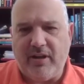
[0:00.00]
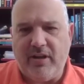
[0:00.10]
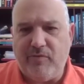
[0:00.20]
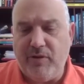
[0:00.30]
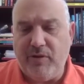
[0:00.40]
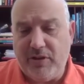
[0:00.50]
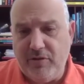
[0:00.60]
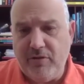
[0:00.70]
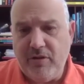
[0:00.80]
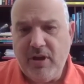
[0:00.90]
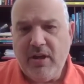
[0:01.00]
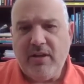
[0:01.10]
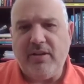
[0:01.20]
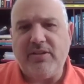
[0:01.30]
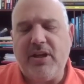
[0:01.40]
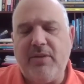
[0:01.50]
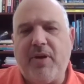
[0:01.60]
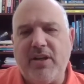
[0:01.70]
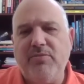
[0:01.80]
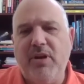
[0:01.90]
And if we do, the share
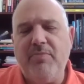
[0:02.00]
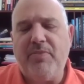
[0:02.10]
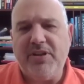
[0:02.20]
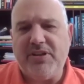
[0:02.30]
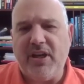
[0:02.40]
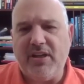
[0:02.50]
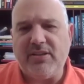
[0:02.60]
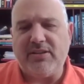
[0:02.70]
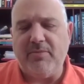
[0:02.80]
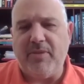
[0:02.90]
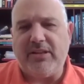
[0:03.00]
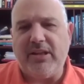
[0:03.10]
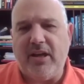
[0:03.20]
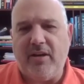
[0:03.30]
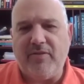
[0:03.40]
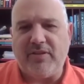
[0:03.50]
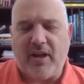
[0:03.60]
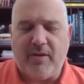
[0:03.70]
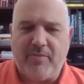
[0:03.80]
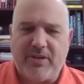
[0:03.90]
price will appreciate systematically over
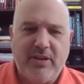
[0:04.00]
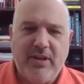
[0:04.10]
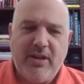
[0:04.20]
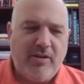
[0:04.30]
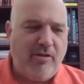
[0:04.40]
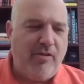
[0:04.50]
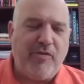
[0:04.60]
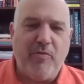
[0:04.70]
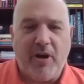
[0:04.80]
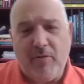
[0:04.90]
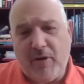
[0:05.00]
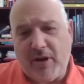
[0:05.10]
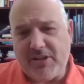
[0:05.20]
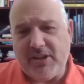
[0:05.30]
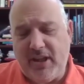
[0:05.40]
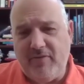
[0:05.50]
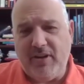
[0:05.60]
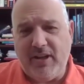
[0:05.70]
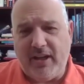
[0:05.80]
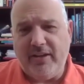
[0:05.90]
time. But, if you want to watch it every
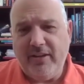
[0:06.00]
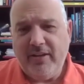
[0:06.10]
day,